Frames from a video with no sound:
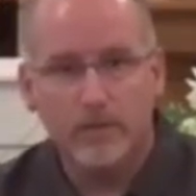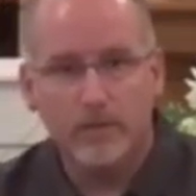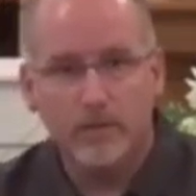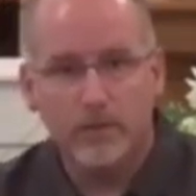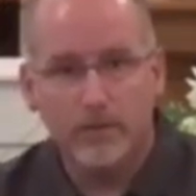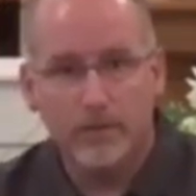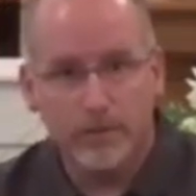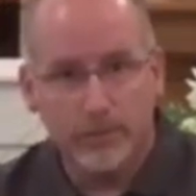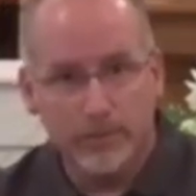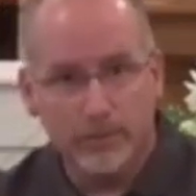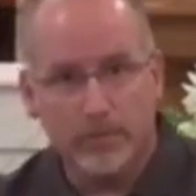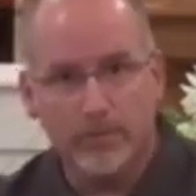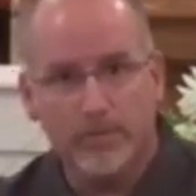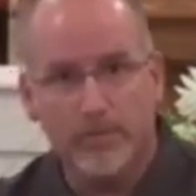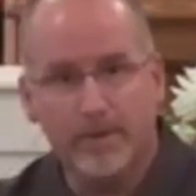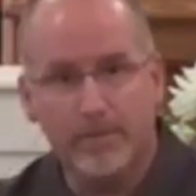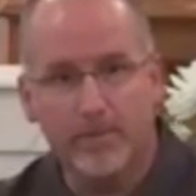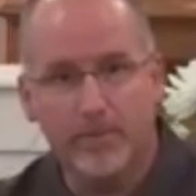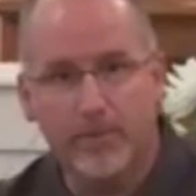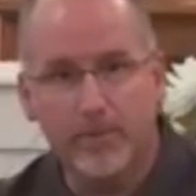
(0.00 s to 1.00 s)
You
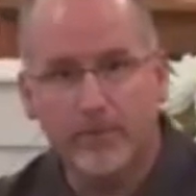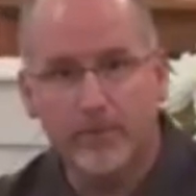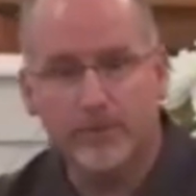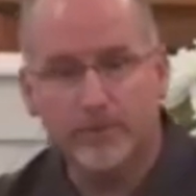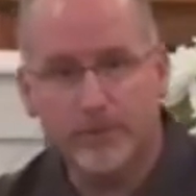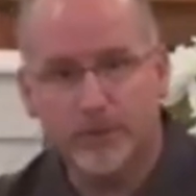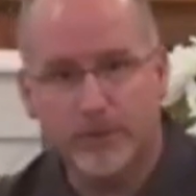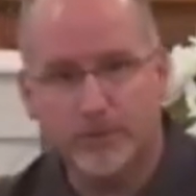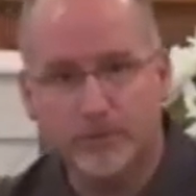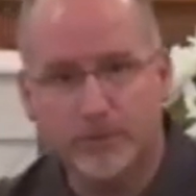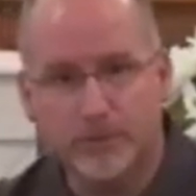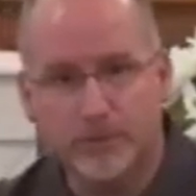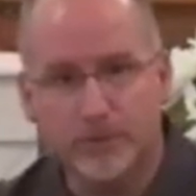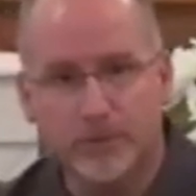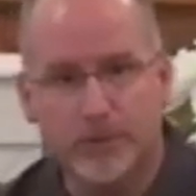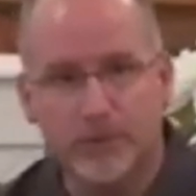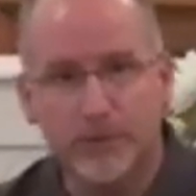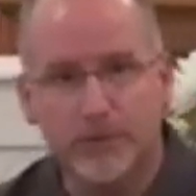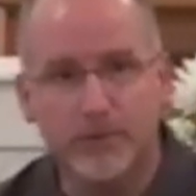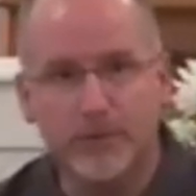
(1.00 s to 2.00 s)
remember Social
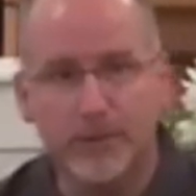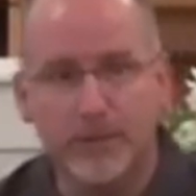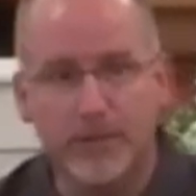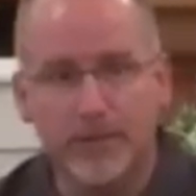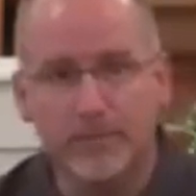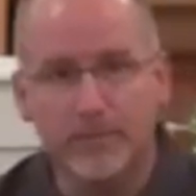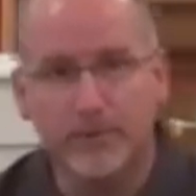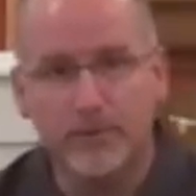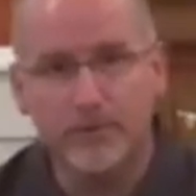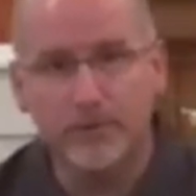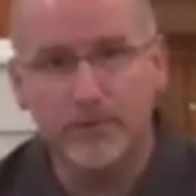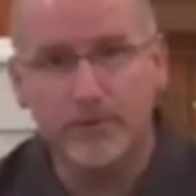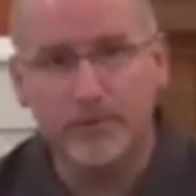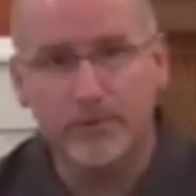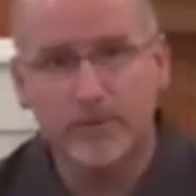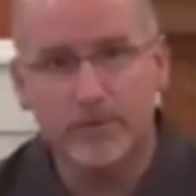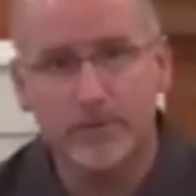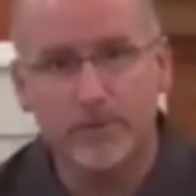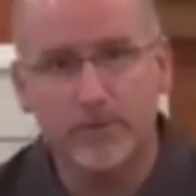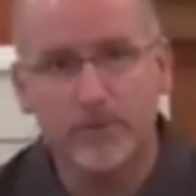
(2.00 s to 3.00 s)
Security numbers.
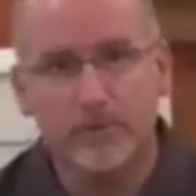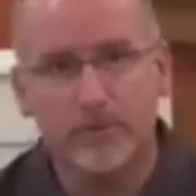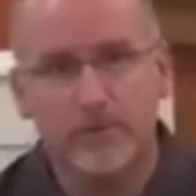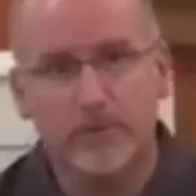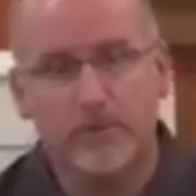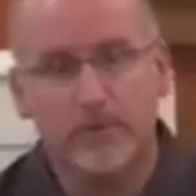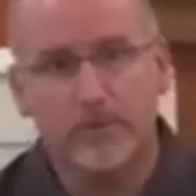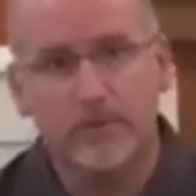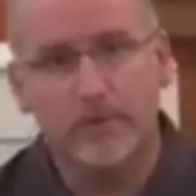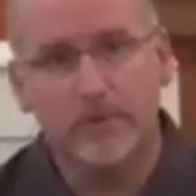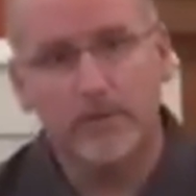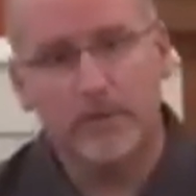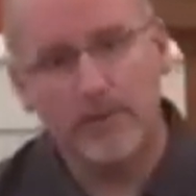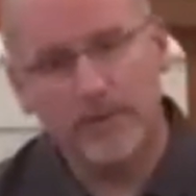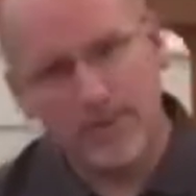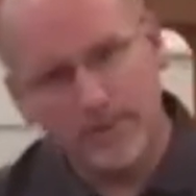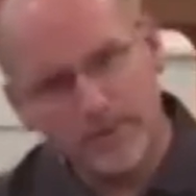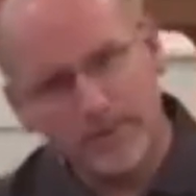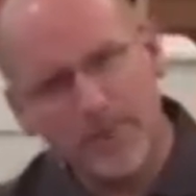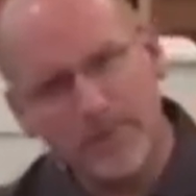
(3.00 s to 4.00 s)

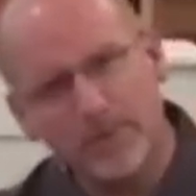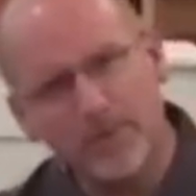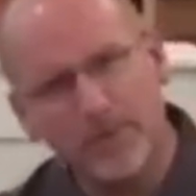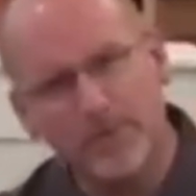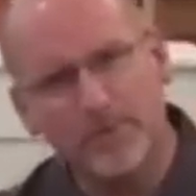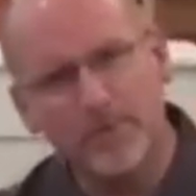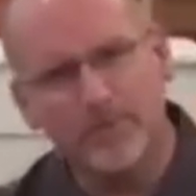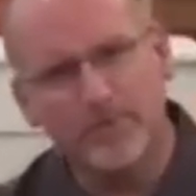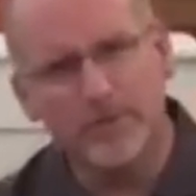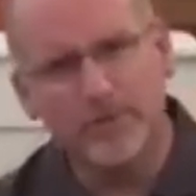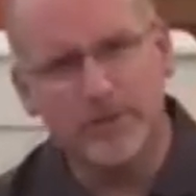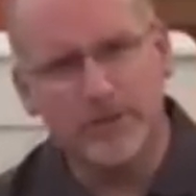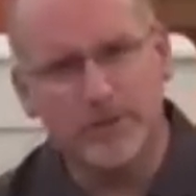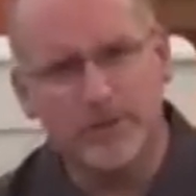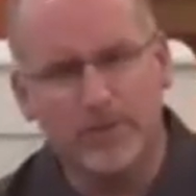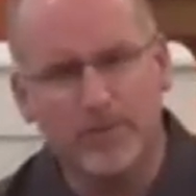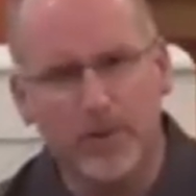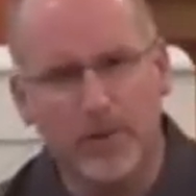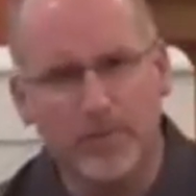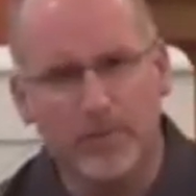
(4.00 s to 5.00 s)
Now stay with me for just
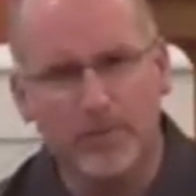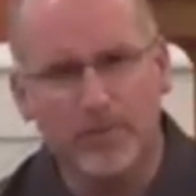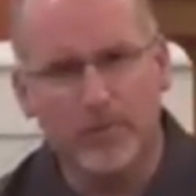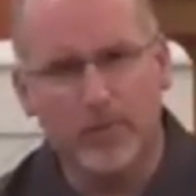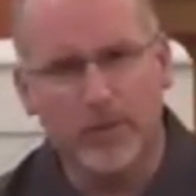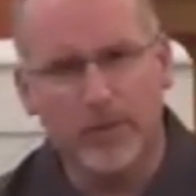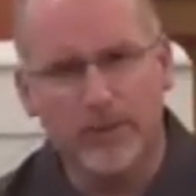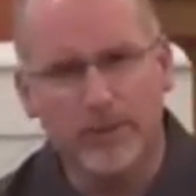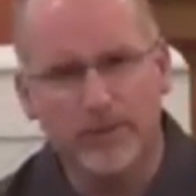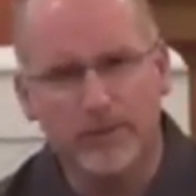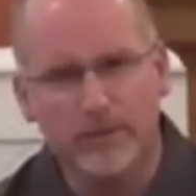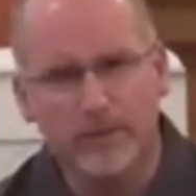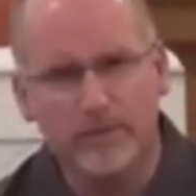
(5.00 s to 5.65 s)
a moment, please.